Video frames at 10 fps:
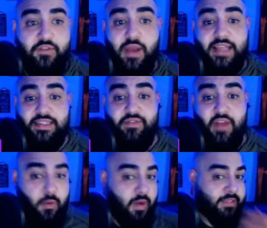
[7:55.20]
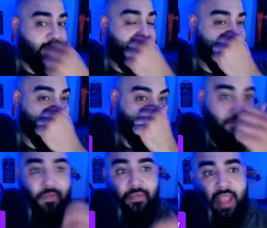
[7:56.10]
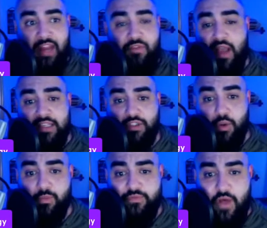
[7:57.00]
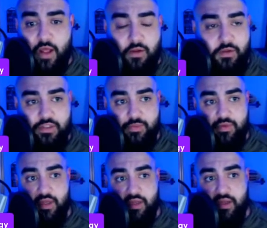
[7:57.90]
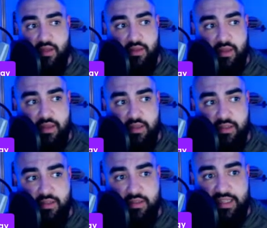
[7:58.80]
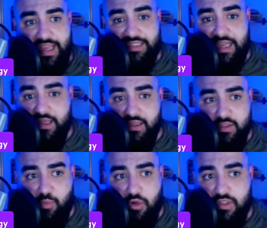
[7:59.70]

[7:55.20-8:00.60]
you guys have not watched that stream, and if you guys don't follow the TSA, the sports